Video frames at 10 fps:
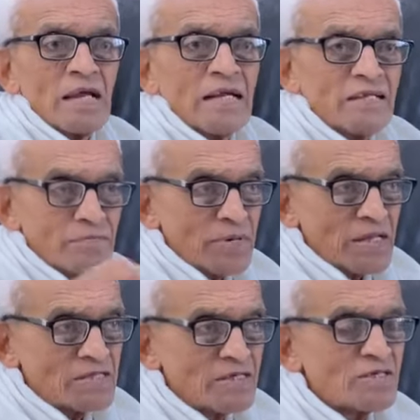and the
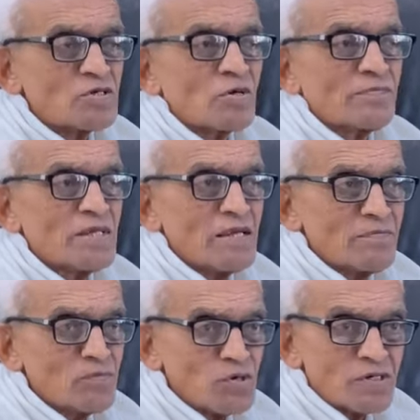presence of the
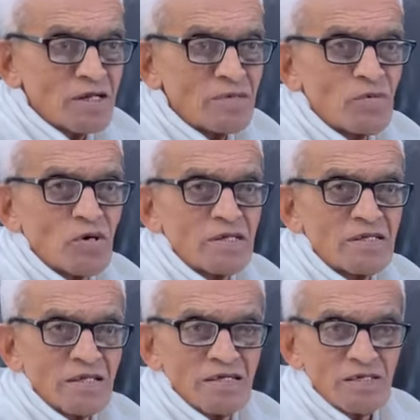immortal
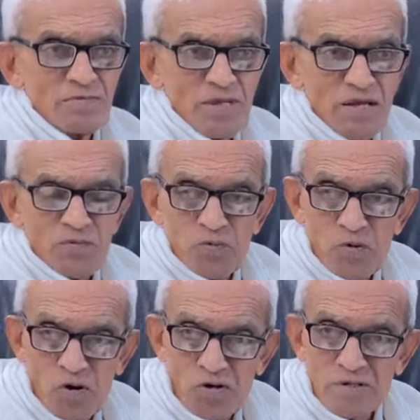body that is being
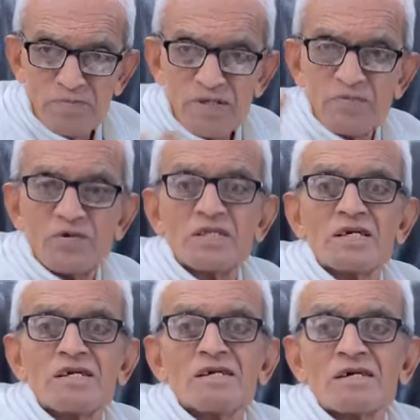formed
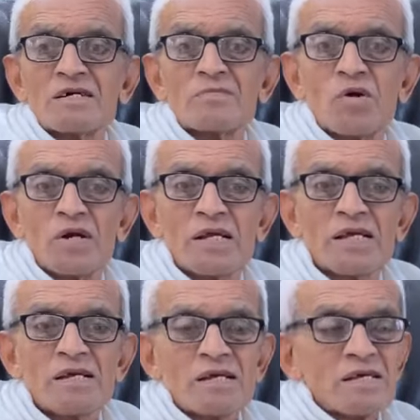within her
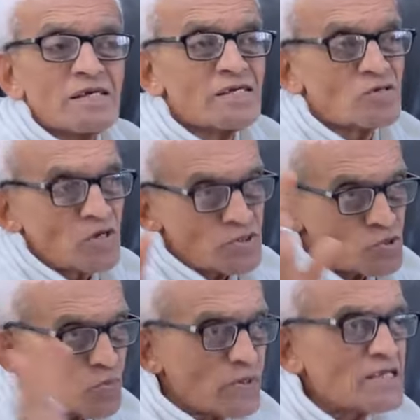body is
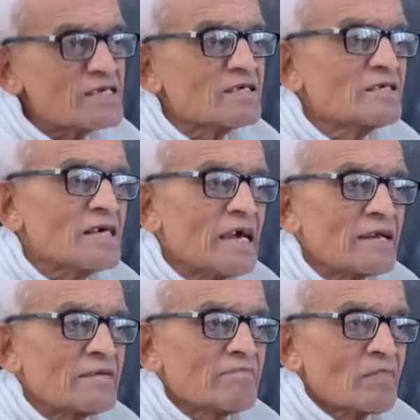also present
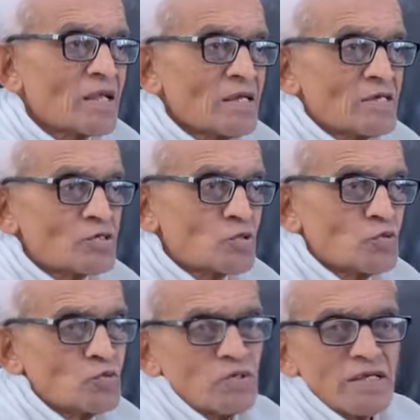there.
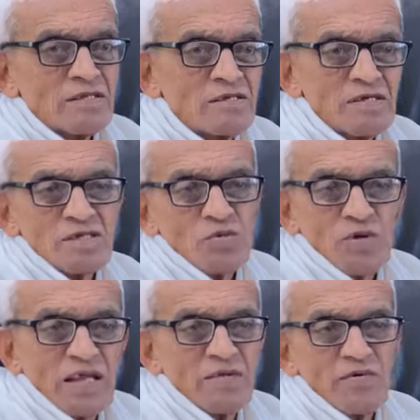So you can just
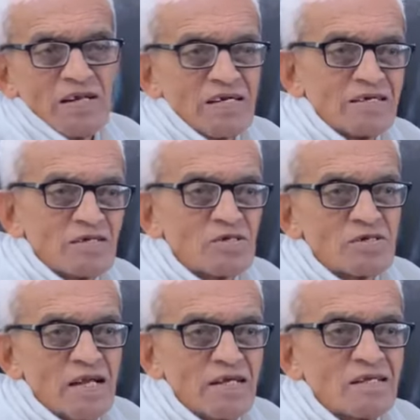very well
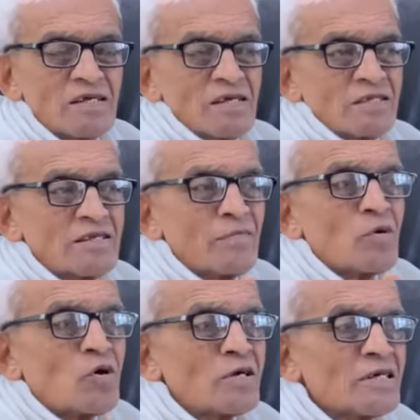understand the
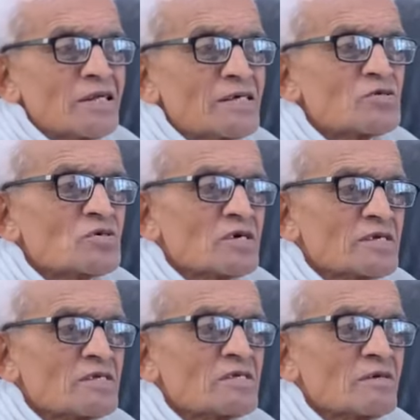border as
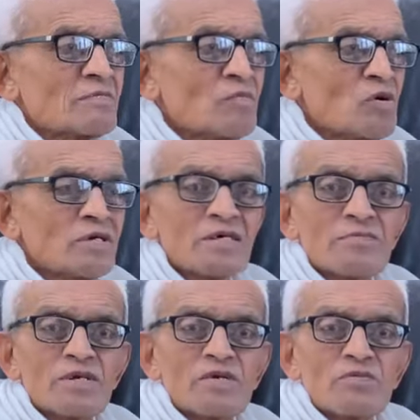such,
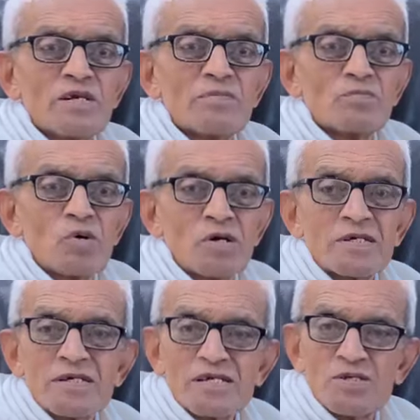border between
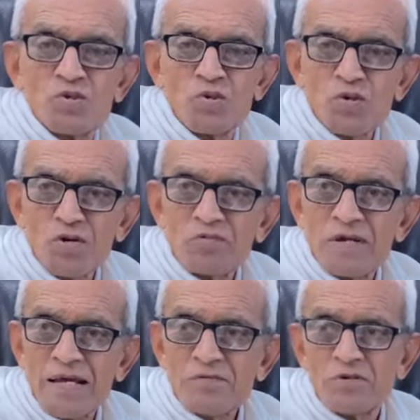mortal zone of
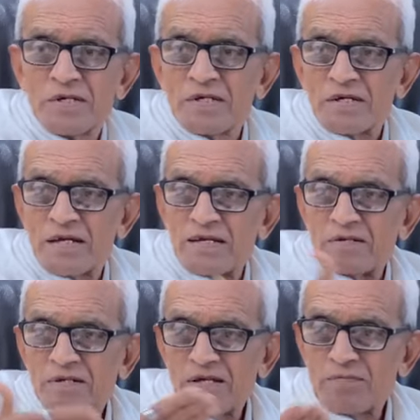life
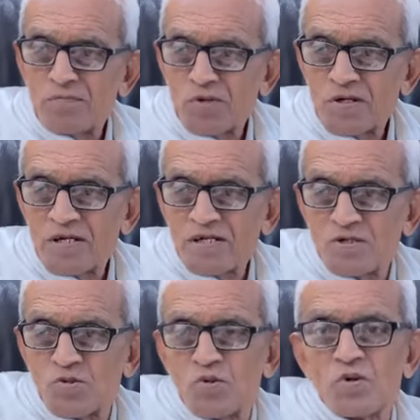and
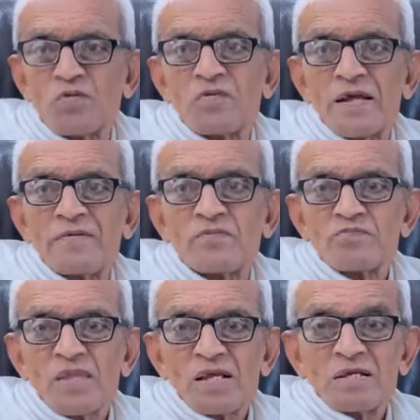immortal zone of life.
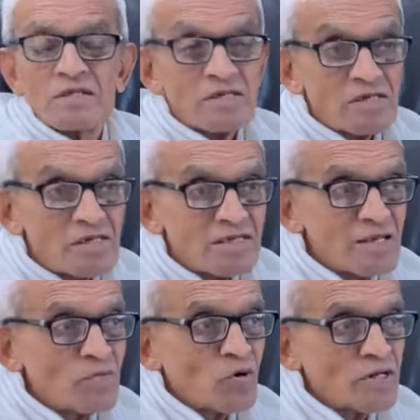This is
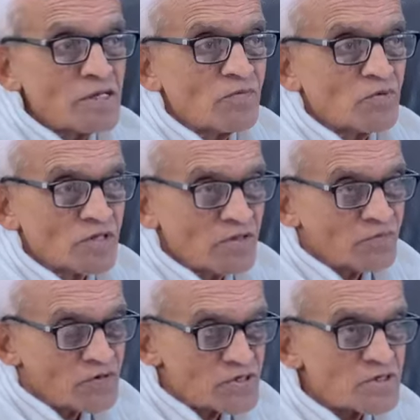the body for
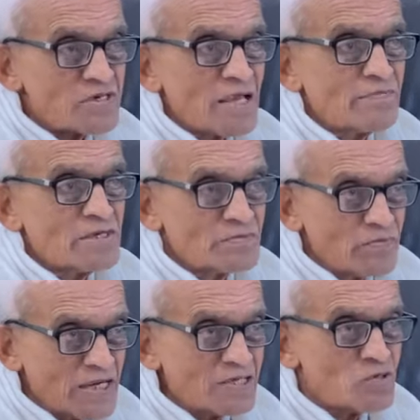the first time is
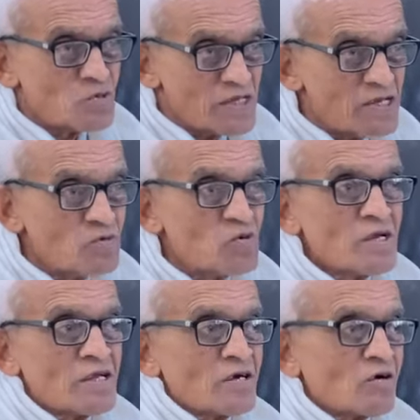made to live
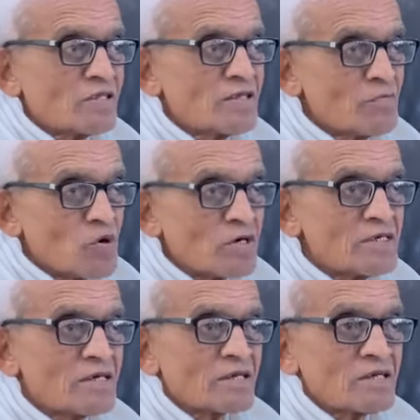on the
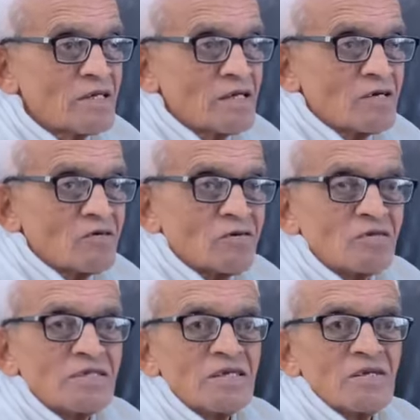border.
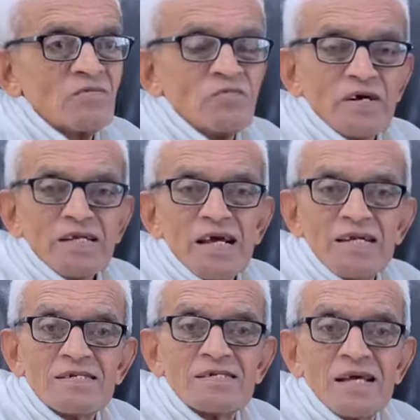On the one
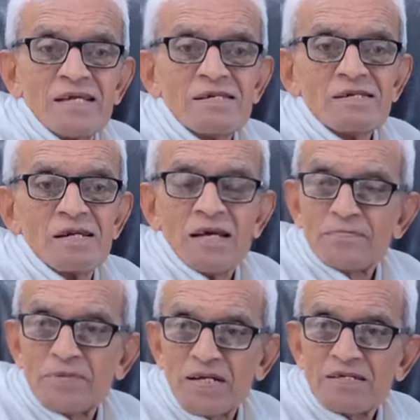hand side,
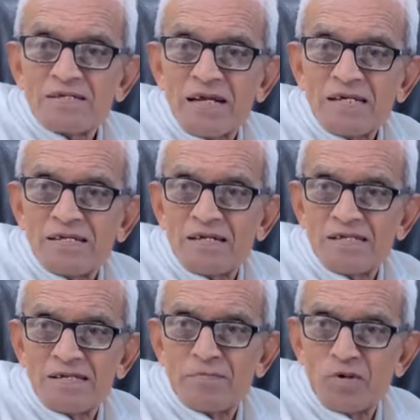left hand side, there
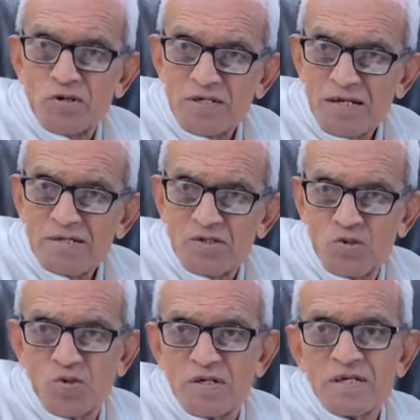is a mortal
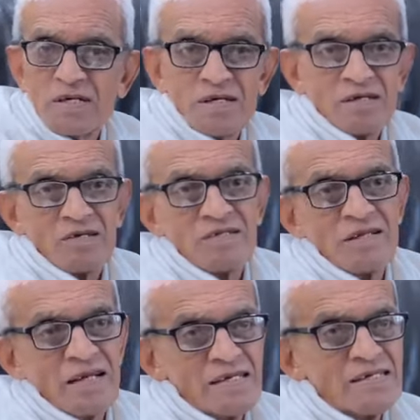zone. On
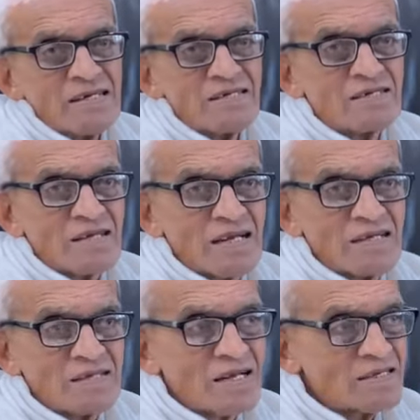the right hand
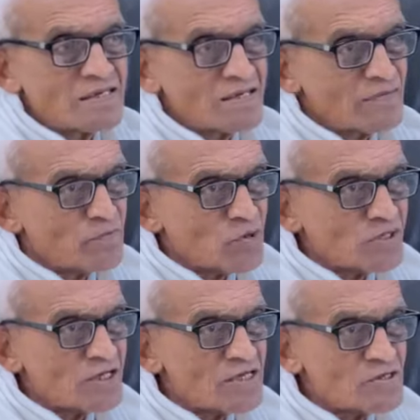side, there is an
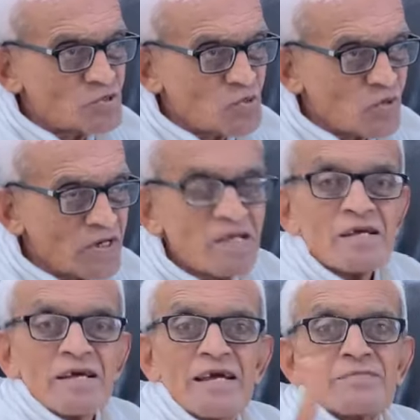immortal zone.
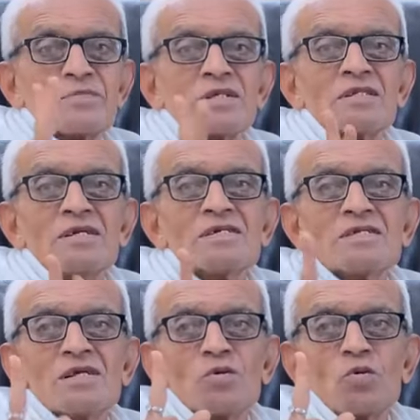And mother
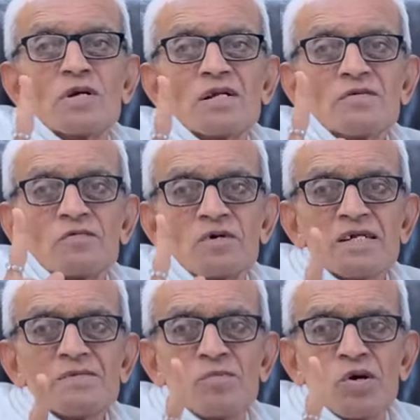is the only
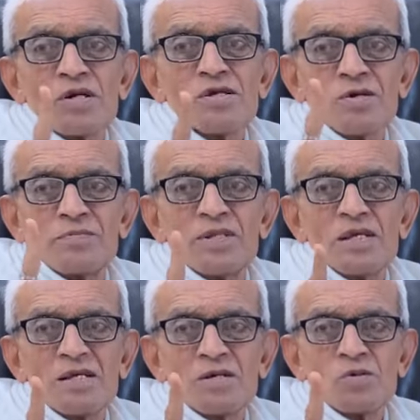one body of
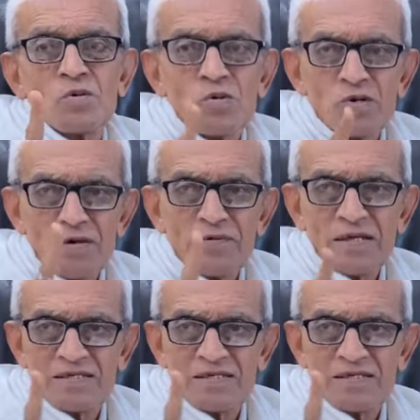the whole of